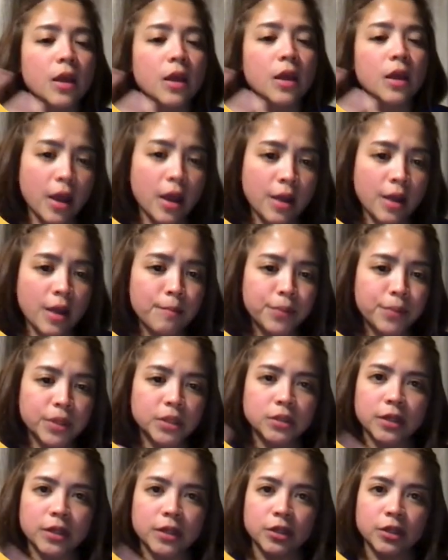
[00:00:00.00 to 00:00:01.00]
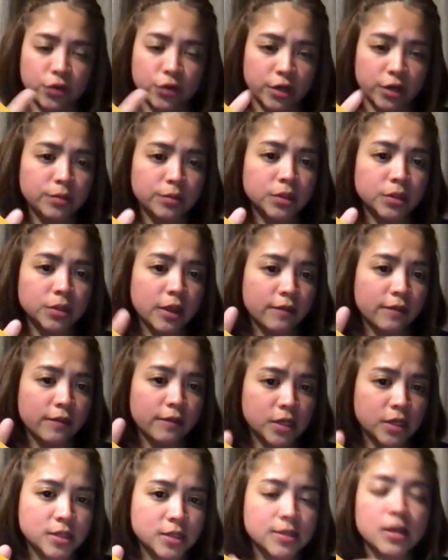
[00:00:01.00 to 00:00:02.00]
Ample and credible
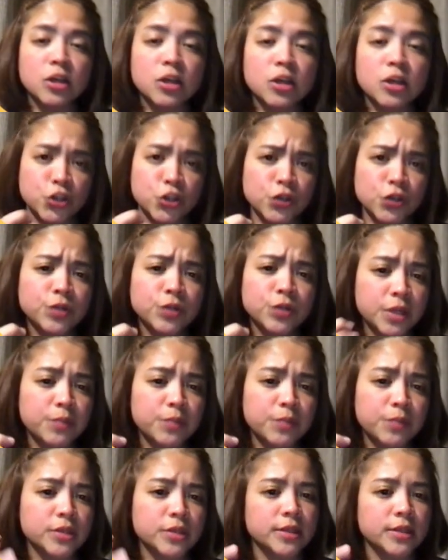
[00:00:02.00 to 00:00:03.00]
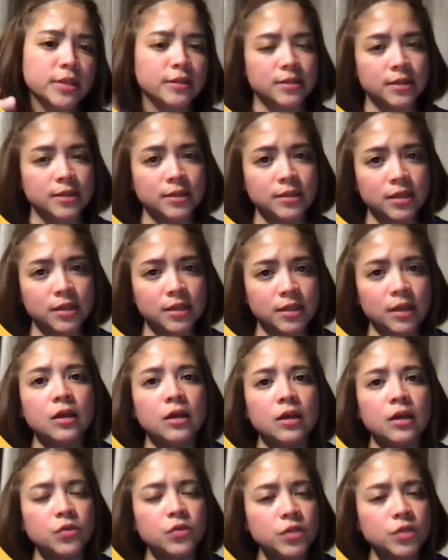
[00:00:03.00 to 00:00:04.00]
evidence should be presented
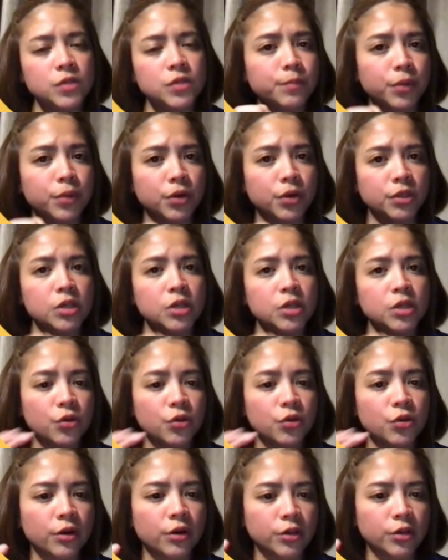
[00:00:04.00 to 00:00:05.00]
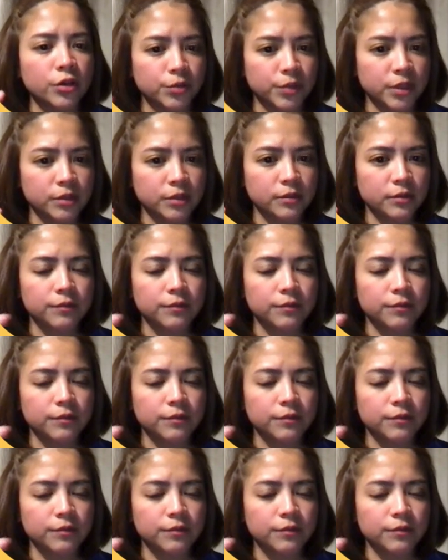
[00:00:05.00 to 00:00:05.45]
to support your argument.